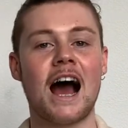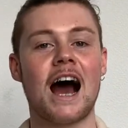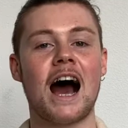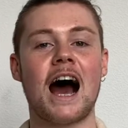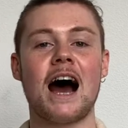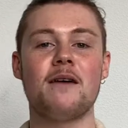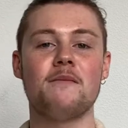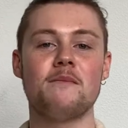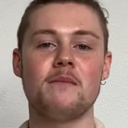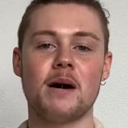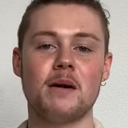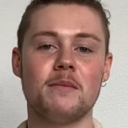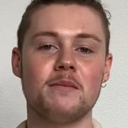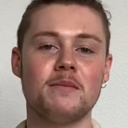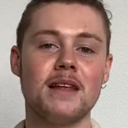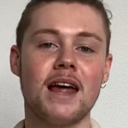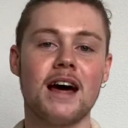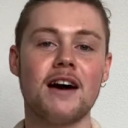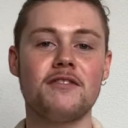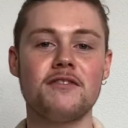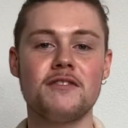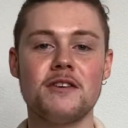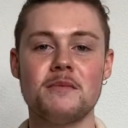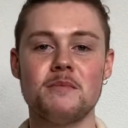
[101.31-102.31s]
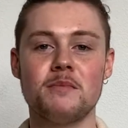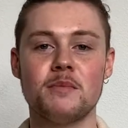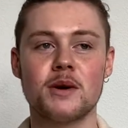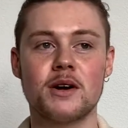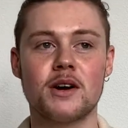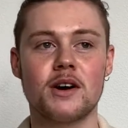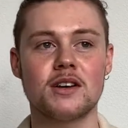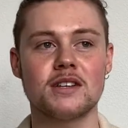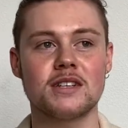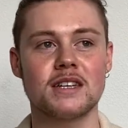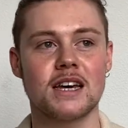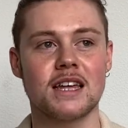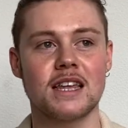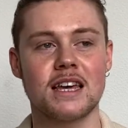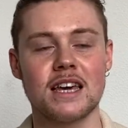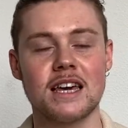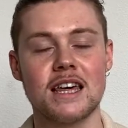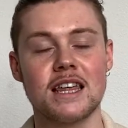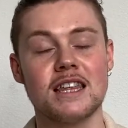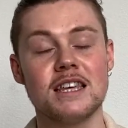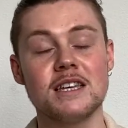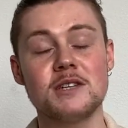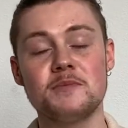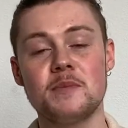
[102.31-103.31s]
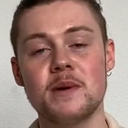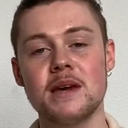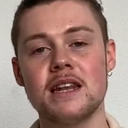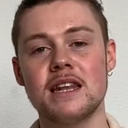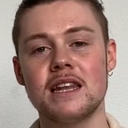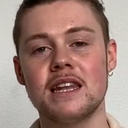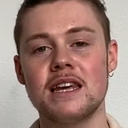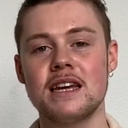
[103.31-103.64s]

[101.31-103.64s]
I'm laughing because he's been